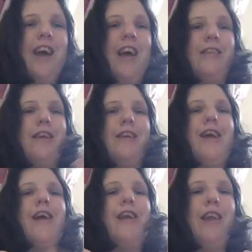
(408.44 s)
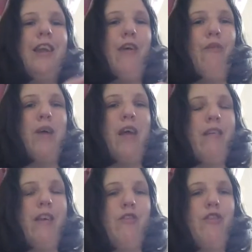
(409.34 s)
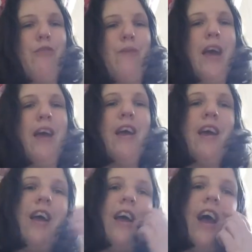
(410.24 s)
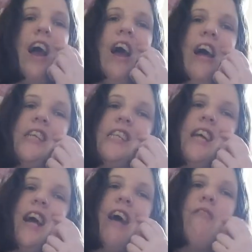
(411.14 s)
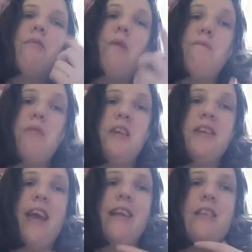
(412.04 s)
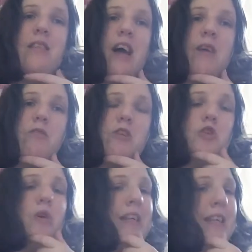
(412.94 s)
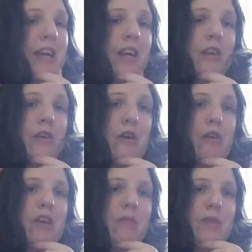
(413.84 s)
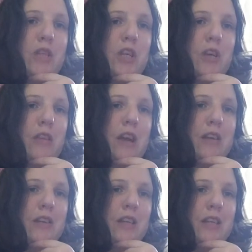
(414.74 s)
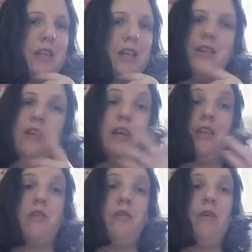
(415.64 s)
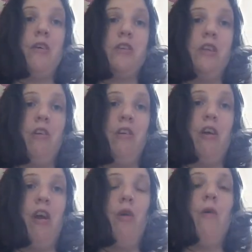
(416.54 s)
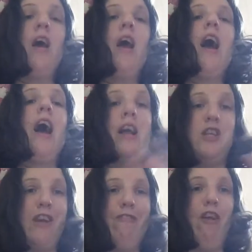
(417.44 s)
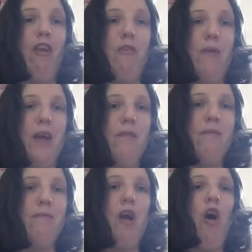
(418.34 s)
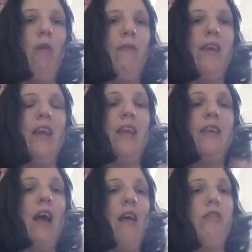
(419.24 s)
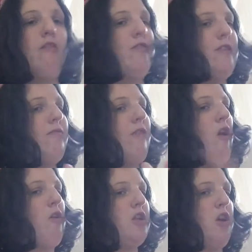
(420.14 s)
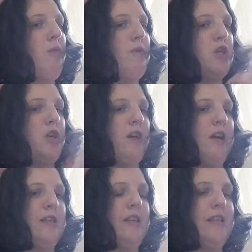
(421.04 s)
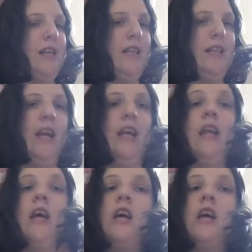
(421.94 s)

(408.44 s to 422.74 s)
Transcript: and then a little message to me and I remember the date that it was the 22nd of November 2016 so it weren't so long ago and she followed me on the 9th of October 2016